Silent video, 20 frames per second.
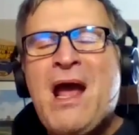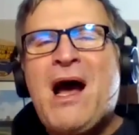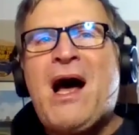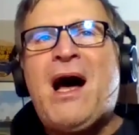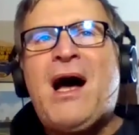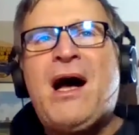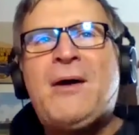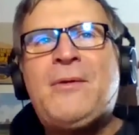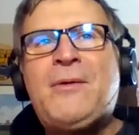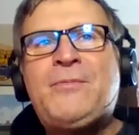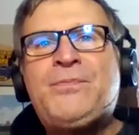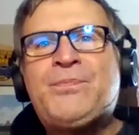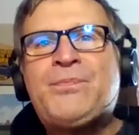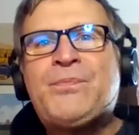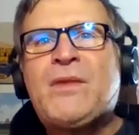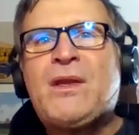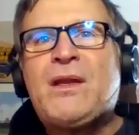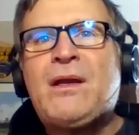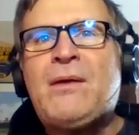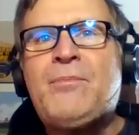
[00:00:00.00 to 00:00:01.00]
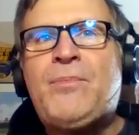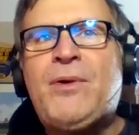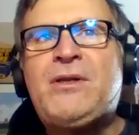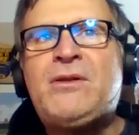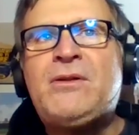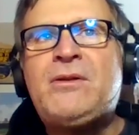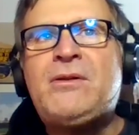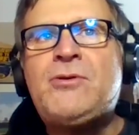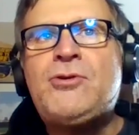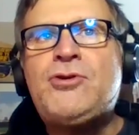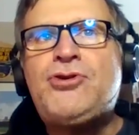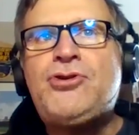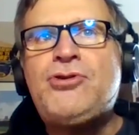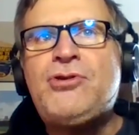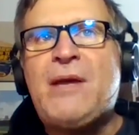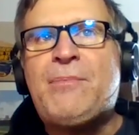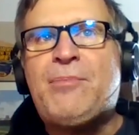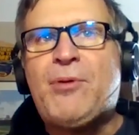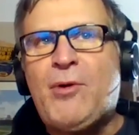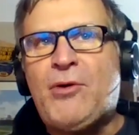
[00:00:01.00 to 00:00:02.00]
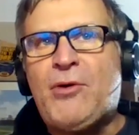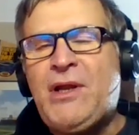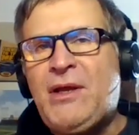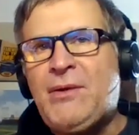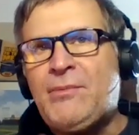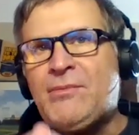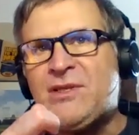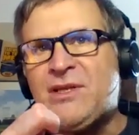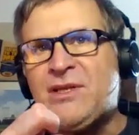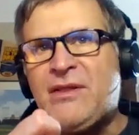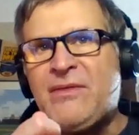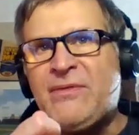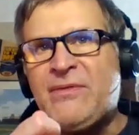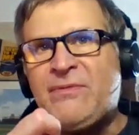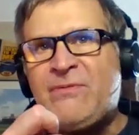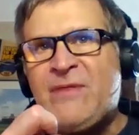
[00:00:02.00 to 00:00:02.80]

Yeah. Um, but do they promote him to